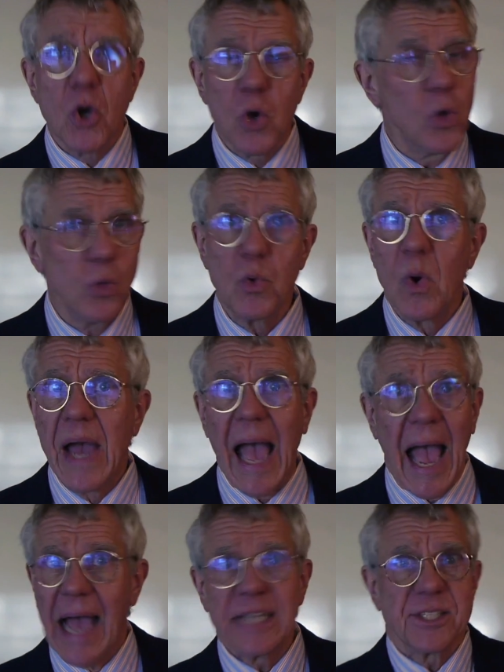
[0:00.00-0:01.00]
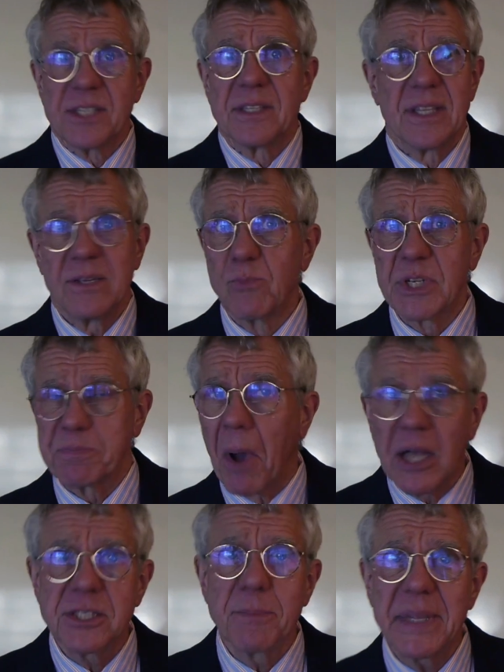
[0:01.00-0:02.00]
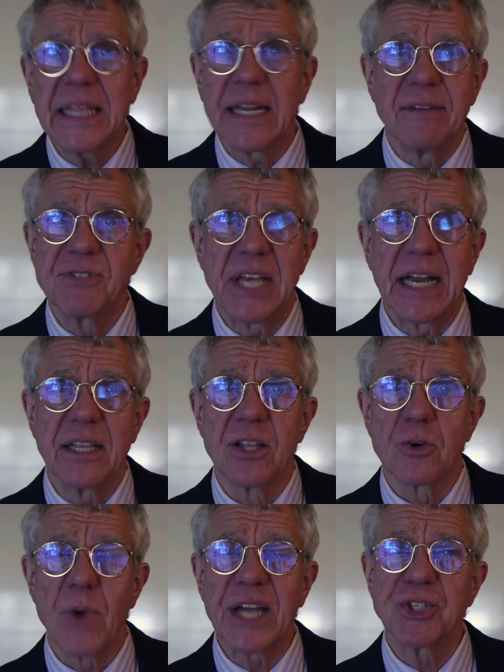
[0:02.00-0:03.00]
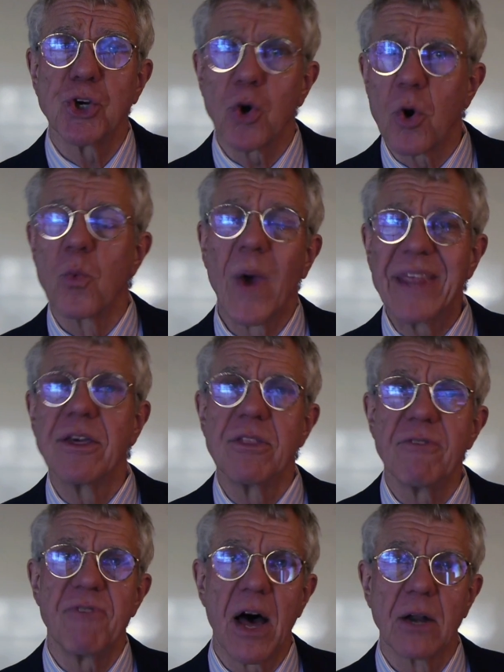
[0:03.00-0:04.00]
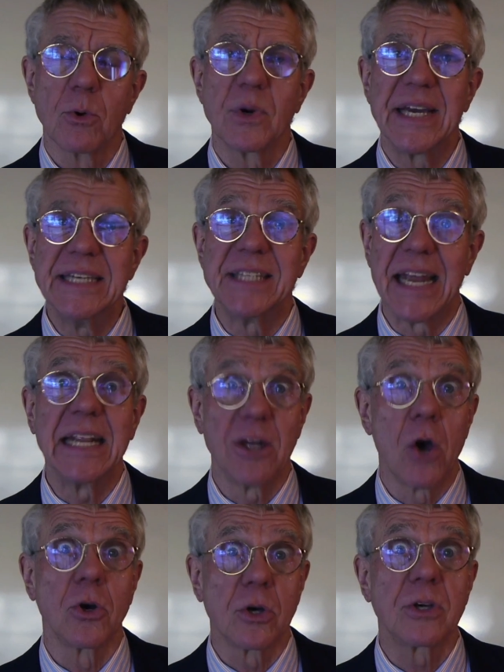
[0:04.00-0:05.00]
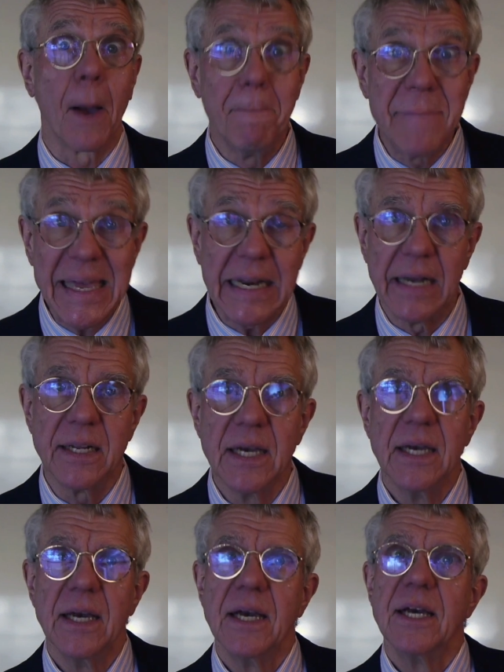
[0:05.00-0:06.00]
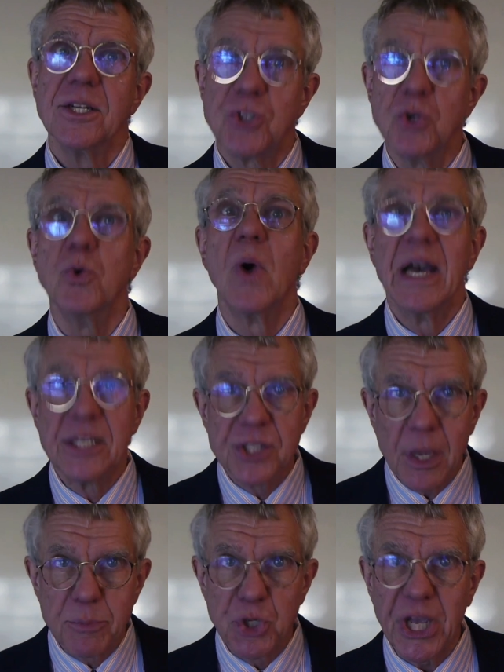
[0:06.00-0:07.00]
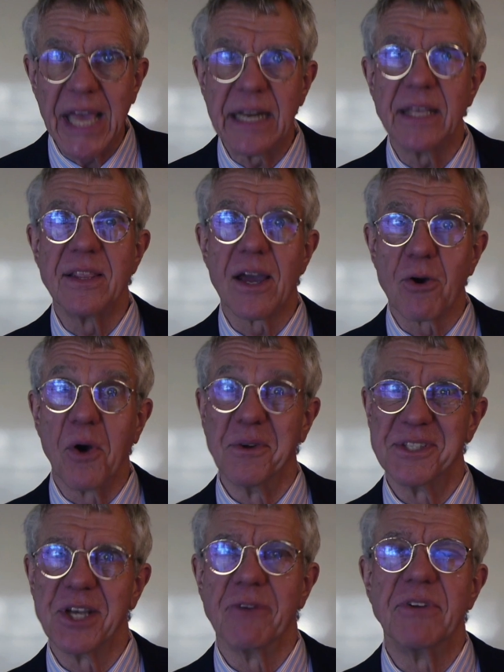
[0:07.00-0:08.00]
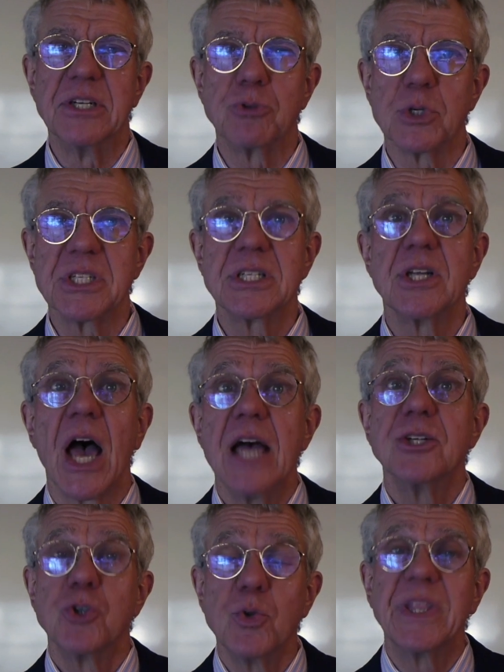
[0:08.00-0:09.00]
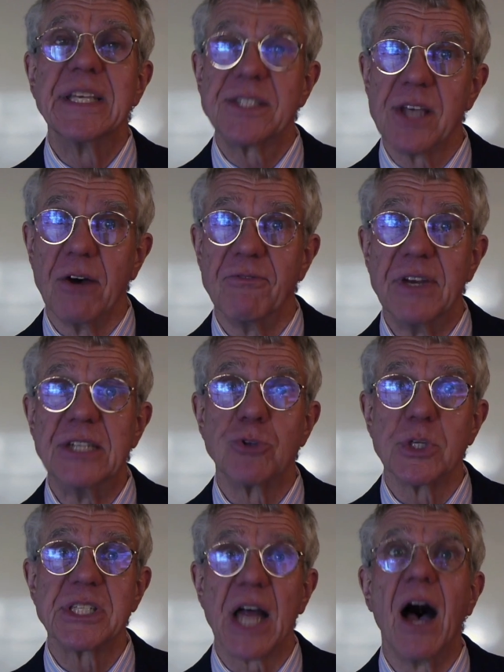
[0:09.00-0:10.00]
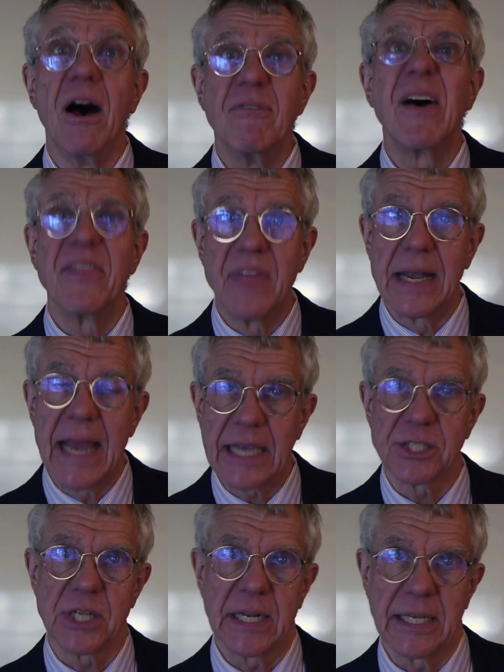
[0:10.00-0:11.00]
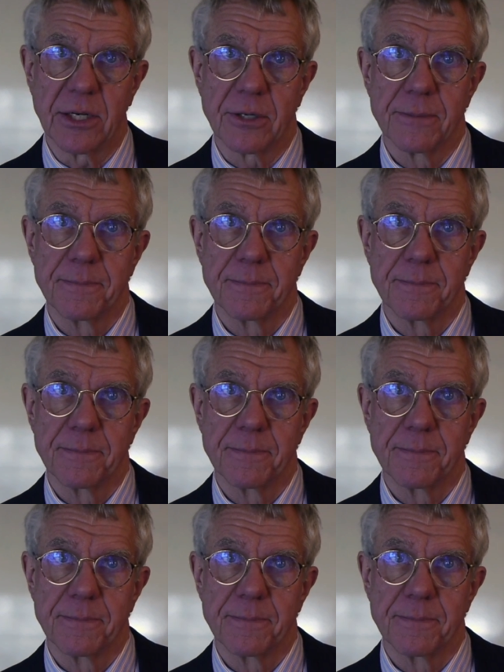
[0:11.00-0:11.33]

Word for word: who has the responsibility of setting the direction or whether the follower is any longer committed to subjugating their own self-interest to the self-interest of the next leader.